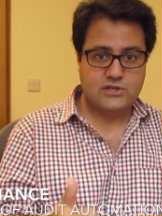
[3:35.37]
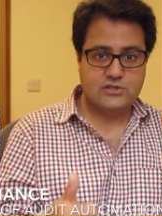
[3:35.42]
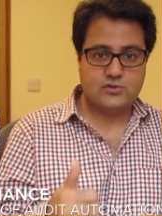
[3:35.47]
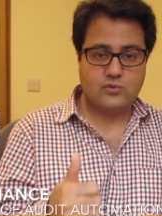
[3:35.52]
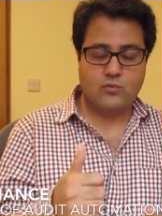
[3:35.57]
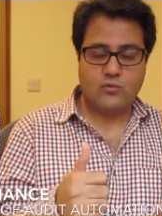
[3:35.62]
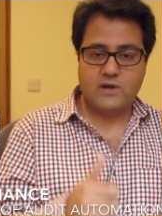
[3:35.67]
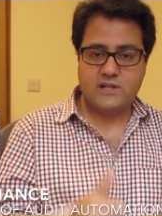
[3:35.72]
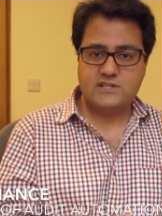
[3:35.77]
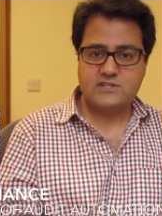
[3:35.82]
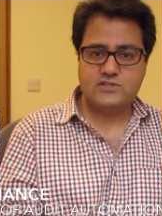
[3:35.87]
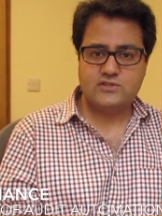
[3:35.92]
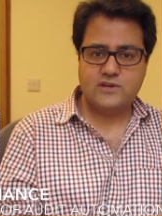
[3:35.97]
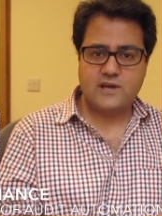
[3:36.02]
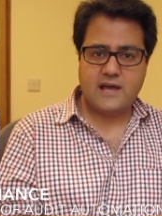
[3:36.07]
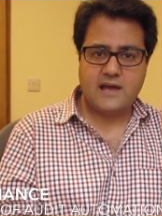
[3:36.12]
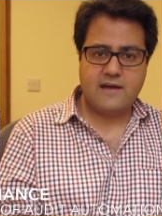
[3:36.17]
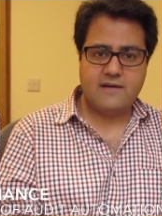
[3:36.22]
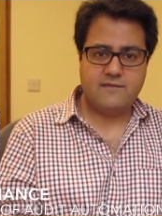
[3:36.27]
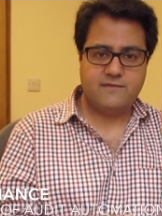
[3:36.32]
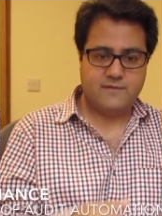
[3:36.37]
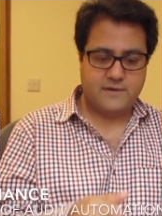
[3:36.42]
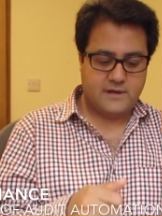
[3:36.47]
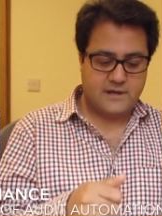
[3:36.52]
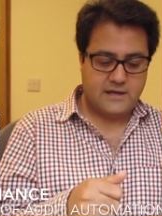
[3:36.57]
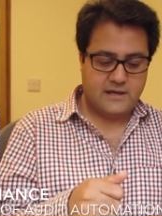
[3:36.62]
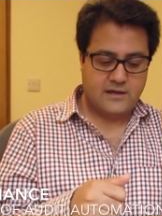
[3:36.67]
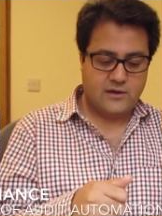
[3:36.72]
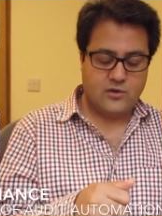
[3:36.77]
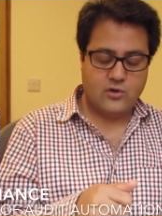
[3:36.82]
So once you have
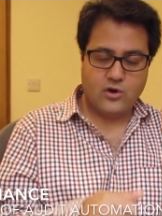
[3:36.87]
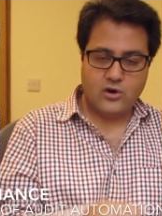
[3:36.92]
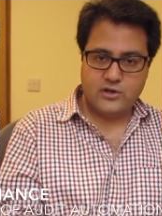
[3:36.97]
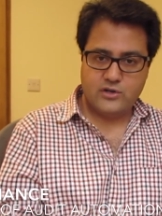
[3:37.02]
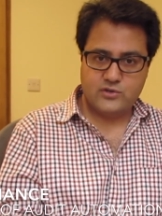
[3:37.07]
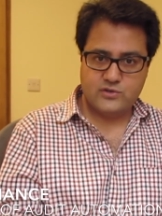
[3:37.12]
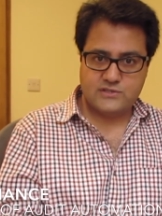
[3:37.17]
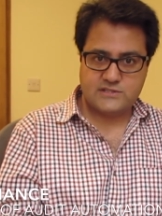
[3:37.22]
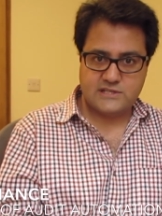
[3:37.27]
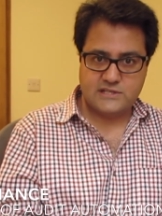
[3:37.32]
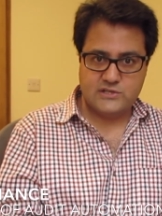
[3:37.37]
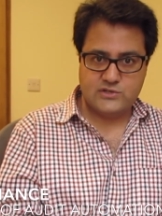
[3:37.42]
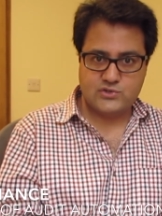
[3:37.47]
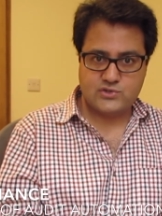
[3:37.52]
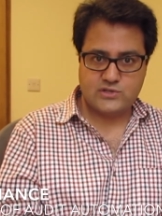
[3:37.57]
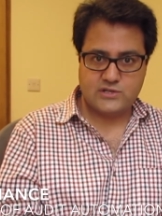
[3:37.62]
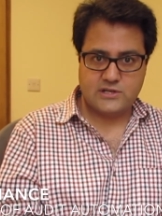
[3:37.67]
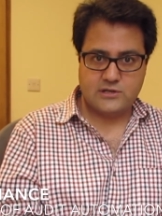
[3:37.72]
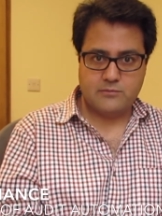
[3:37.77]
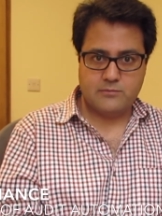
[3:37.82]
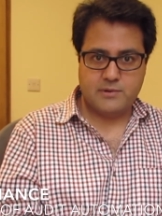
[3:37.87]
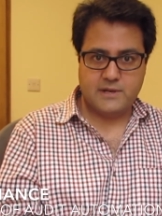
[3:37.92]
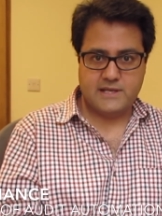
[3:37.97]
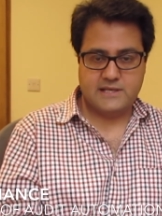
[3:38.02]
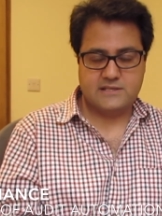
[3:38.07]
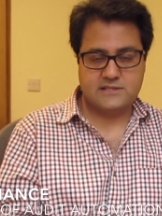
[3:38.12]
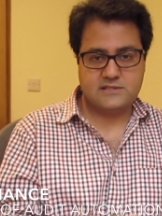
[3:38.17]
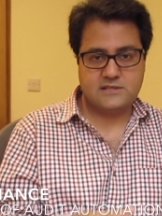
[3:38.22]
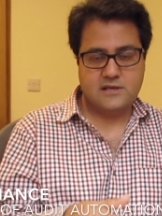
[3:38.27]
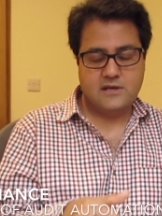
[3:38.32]
got your solution in
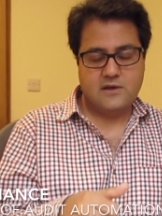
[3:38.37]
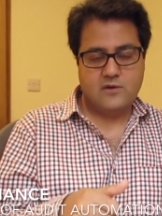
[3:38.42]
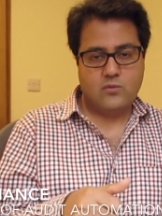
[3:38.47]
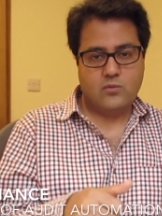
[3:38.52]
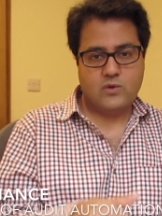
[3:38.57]
place,